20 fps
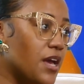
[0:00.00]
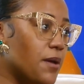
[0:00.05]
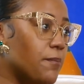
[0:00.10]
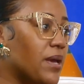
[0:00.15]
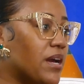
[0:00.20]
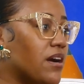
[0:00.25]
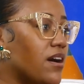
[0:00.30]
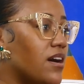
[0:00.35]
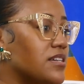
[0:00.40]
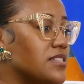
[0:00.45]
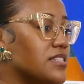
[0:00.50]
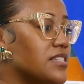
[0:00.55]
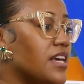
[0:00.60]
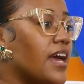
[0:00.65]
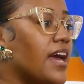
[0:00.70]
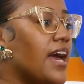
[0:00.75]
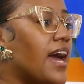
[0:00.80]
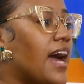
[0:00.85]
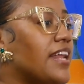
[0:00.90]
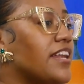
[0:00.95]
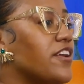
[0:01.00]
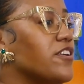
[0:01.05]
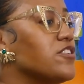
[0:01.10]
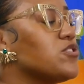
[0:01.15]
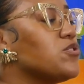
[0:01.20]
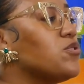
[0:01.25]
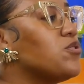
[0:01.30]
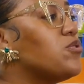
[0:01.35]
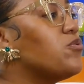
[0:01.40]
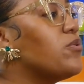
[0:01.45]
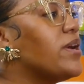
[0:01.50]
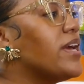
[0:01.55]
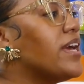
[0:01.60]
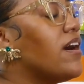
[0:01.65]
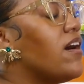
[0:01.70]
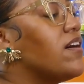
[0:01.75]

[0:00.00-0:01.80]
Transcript: Because there's no way,